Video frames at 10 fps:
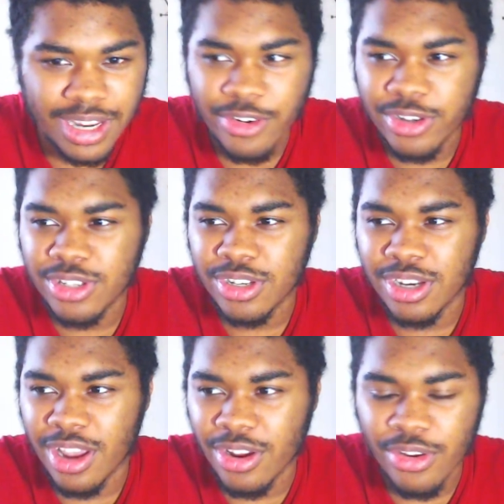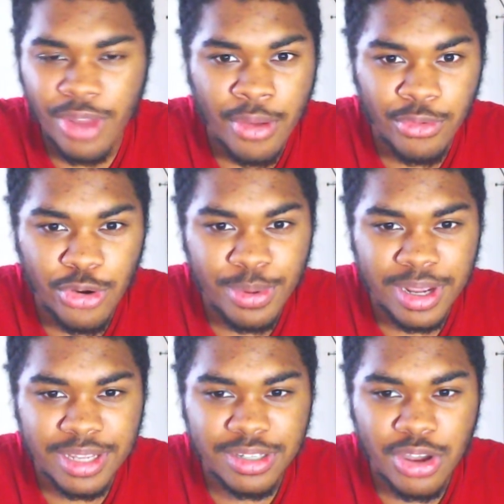There is, you know, that
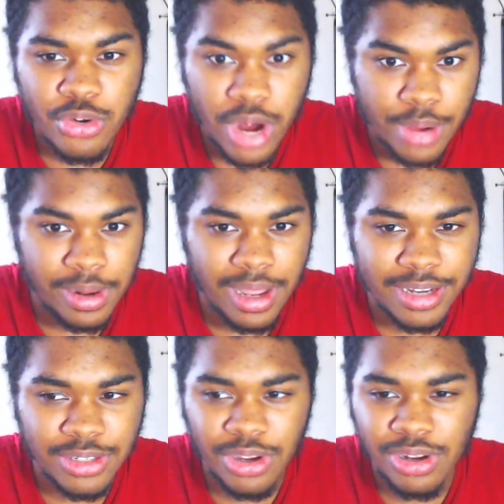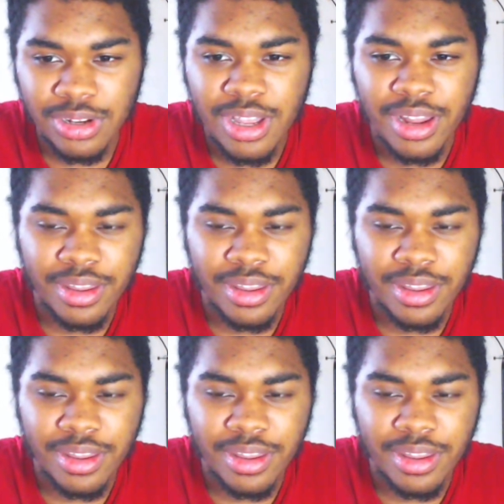rumor is not credible at all.